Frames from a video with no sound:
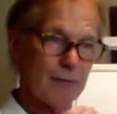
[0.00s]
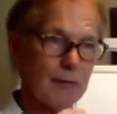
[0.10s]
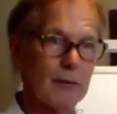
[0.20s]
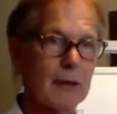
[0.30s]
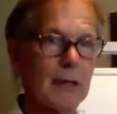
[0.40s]

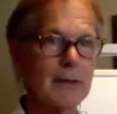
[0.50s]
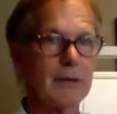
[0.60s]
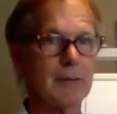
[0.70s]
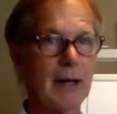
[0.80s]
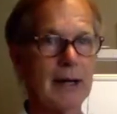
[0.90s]
Flood
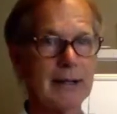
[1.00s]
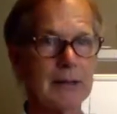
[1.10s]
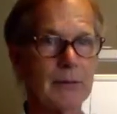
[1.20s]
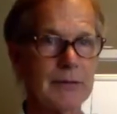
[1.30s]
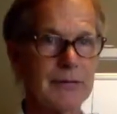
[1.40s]
the
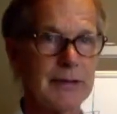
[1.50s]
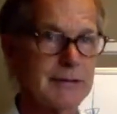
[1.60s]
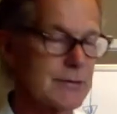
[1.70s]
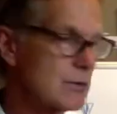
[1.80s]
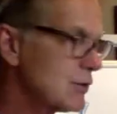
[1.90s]
body with
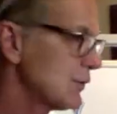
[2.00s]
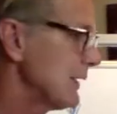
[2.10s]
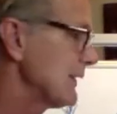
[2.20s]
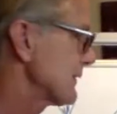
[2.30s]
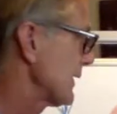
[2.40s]
these
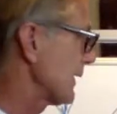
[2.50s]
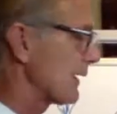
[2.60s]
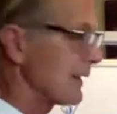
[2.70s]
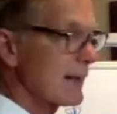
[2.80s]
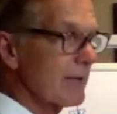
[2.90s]
nutrients,
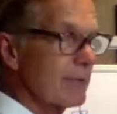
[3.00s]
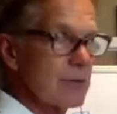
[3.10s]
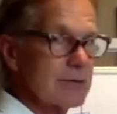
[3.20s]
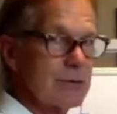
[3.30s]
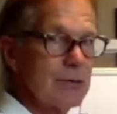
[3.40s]
get
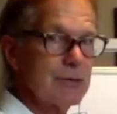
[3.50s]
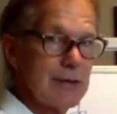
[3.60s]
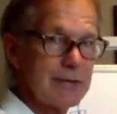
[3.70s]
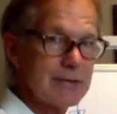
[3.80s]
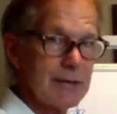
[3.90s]
those
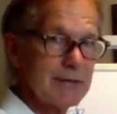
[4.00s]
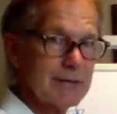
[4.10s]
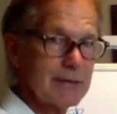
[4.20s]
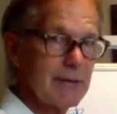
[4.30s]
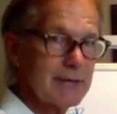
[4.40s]
nutrients
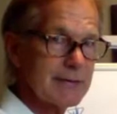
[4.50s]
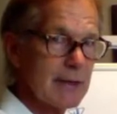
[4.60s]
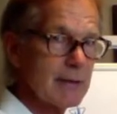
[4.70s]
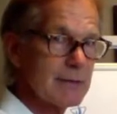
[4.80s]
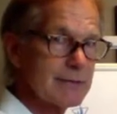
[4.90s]
inside the
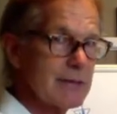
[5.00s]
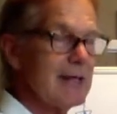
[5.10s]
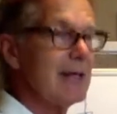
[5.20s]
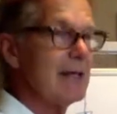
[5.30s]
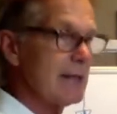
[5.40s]
cells.
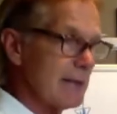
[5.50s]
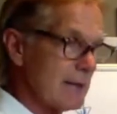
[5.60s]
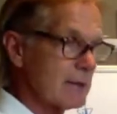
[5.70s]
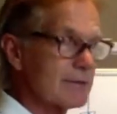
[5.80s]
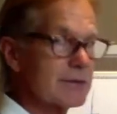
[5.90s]

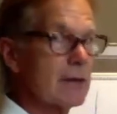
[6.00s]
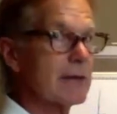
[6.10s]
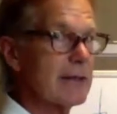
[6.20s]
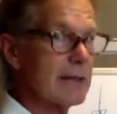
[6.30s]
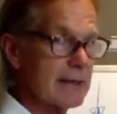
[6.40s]
It'll start
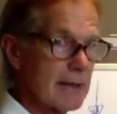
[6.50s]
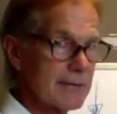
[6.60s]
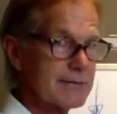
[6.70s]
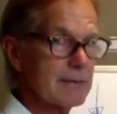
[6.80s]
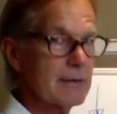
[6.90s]
kicking
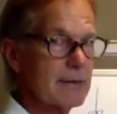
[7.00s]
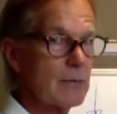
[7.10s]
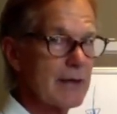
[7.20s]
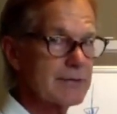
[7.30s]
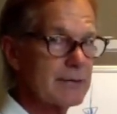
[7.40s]
out some of the
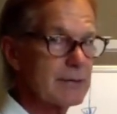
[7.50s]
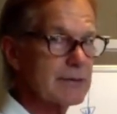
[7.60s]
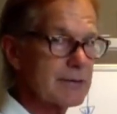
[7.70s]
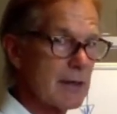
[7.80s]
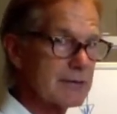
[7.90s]
residues,
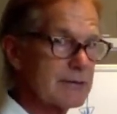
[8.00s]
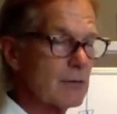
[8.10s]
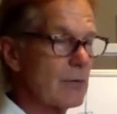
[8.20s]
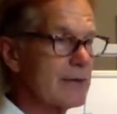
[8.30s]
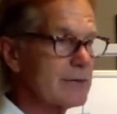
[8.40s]
the toxic
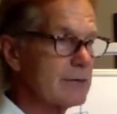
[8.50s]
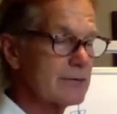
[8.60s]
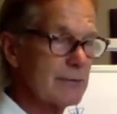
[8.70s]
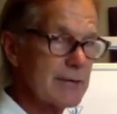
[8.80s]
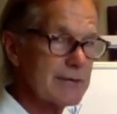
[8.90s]

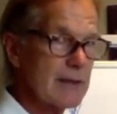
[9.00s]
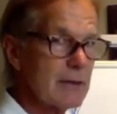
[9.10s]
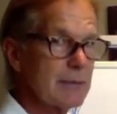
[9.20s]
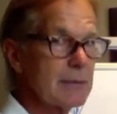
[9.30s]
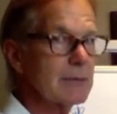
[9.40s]
residues from the
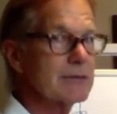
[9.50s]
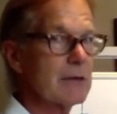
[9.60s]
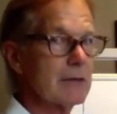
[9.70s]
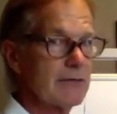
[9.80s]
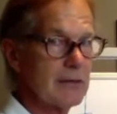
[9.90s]
cell. People
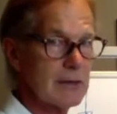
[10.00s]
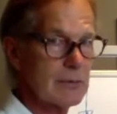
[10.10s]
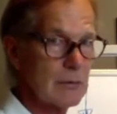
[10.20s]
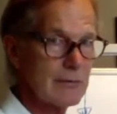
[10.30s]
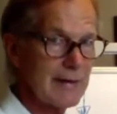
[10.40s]
start feeling
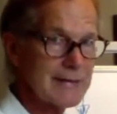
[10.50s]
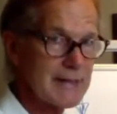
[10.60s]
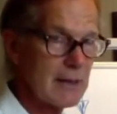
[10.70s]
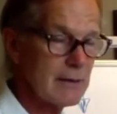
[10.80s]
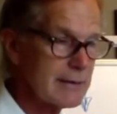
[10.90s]
more
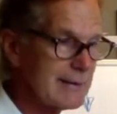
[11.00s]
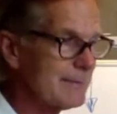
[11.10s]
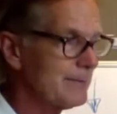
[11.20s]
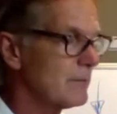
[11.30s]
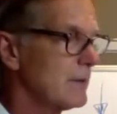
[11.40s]
vitality.